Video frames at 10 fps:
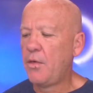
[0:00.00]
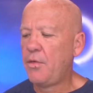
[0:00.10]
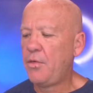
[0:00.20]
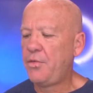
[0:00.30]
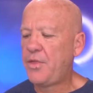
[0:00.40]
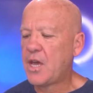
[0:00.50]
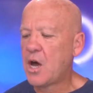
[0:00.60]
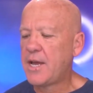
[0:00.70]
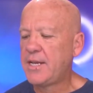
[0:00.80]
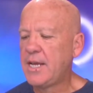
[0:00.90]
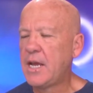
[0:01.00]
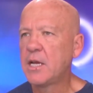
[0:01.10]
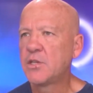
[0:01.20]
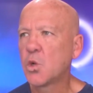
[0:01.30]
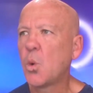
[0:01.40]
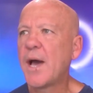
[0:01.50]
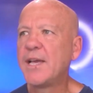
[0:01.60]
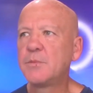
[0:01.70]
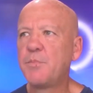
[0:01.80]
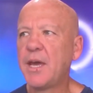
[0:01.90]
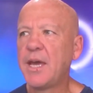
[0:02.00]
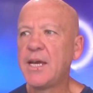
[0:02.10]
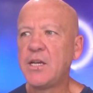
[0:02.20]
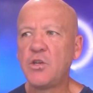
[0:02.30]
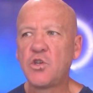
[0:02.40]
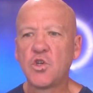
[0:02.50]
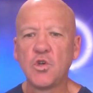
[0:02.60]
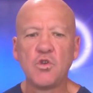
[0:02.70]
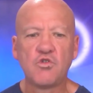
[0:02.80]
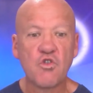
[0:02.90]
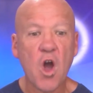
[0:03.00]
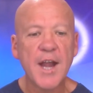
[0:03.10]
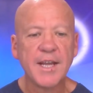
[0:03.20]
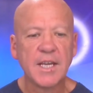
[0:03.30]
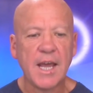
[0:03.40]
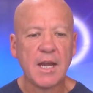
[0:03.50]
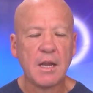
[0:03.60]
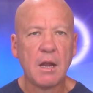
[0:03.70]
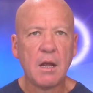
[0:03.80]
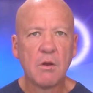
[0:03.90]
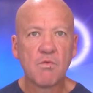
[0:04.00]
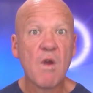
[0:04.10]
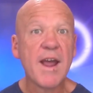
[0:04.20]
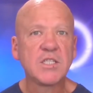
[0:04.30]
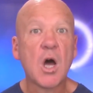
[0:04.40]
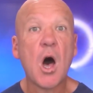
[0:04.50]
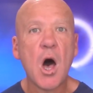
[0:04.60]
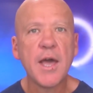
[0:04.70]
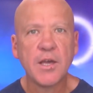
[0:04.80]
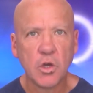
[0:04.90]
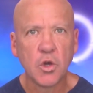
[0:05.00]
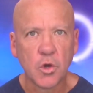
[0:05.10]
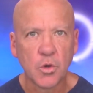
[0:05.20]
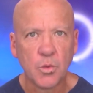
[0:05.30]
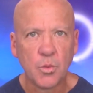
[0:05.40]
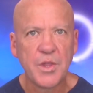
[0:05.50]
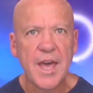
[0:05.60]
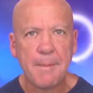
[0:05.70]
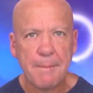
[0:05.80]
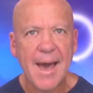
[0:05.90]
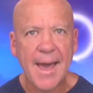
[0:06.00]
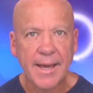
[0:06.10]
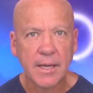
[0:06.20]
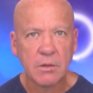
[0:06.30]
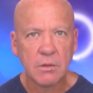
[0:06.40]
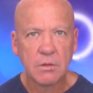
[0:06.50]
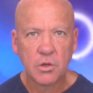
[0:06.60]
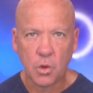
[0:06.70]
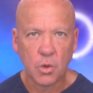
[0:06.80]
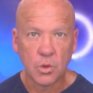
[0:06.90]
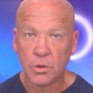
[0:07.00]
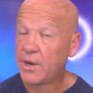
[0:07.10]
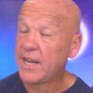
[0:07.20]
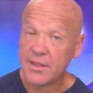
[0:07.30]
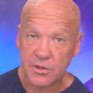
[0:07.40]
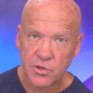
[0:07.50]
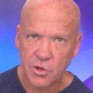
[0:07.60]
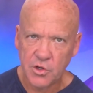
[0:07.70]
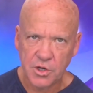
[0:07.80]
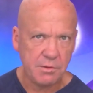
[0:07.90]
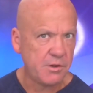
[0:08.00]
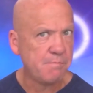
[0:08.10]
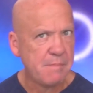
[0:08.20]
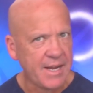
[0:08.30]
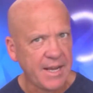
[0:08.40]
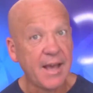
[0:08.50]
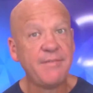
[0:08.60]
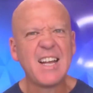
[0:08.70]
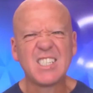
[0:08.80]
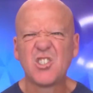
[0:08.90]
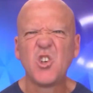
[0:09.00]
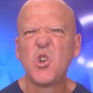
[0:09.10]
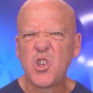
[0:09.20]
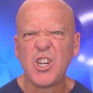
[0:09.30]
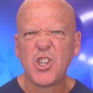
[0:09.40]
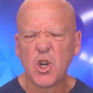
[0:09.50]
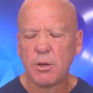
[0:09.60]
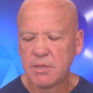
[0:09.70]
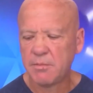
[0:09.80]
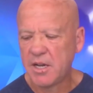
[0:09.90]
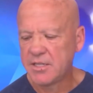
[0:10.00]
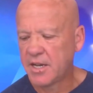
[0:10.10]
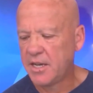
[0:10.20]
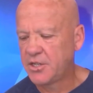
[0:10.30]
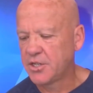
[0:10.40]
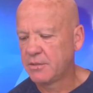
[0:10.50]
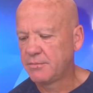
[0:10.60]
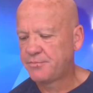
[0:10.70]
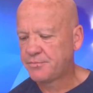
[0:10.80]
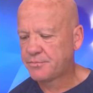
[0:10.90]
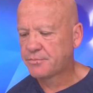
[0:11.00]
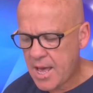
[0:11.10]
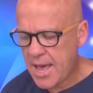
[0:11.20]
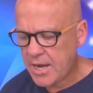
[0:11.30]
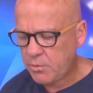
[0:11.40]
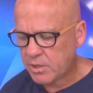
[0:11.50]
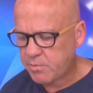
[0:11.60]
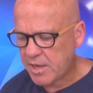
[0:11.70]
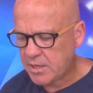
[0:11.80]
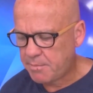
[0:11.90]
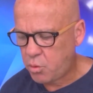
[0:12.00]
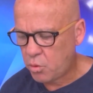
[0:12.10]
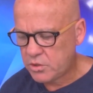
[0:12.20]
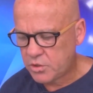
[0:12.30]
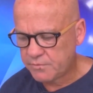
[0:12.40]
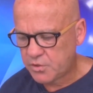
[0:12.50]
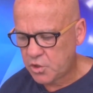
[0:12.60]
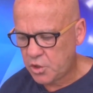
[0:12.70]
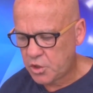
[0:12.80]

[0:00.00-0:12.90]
the idea has always been to try to get ranked high in Google without paying Google or any other search engine money, and that's search engine optimization. How do you explain the importance of search